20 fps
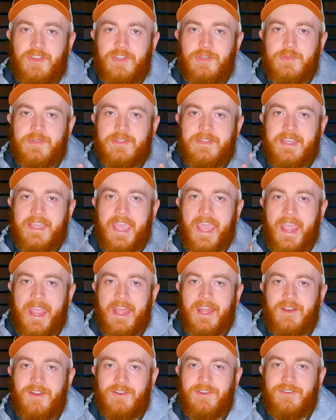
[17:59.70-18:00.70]
you
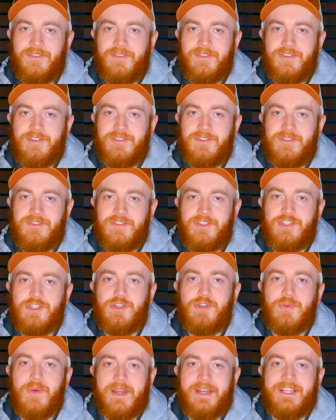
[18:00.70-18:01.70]
can't
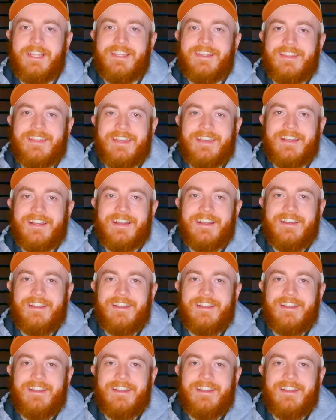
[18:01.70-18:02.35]
do anything